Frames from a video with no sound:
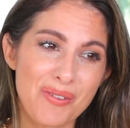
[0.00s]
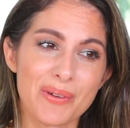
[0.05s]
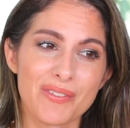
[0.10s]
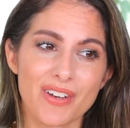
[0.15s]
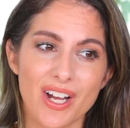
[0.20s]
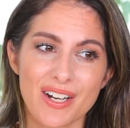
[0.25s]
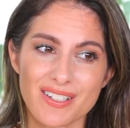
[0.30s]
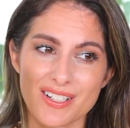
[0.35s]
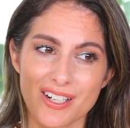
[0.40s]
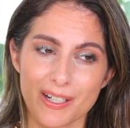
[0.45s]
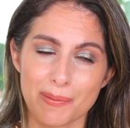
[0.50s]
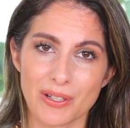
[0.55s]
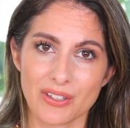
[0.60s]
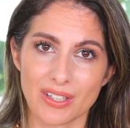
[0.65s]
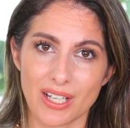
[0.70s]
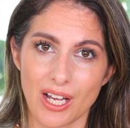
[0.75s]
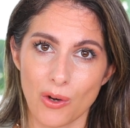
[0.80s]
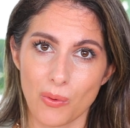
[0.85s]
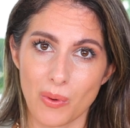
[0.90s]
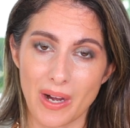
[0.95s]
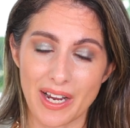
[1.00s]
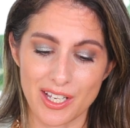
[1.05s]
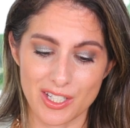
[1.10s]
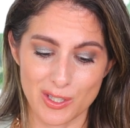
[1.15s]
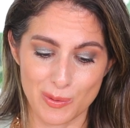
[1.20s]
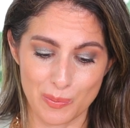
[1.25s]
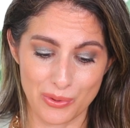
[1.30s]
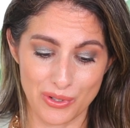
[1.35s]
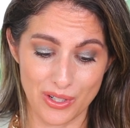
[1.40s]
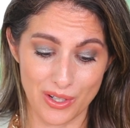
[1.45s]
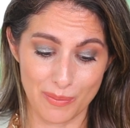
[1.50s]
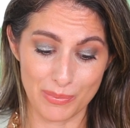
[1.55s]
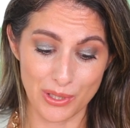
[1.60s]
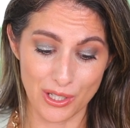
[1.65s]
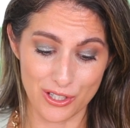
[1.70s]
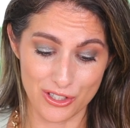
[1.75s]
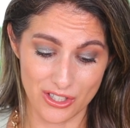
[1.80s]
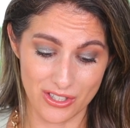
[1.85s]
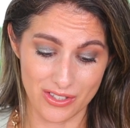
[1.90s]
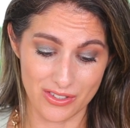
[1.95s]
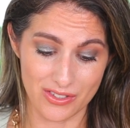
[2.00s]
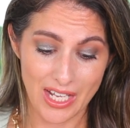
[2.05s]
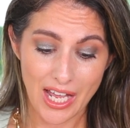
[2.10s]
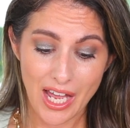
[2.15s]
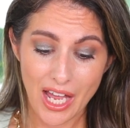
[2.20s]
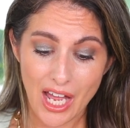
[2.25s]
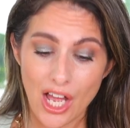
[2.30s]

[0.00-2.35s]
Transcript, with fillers: we've got to talk about the LYS blushes.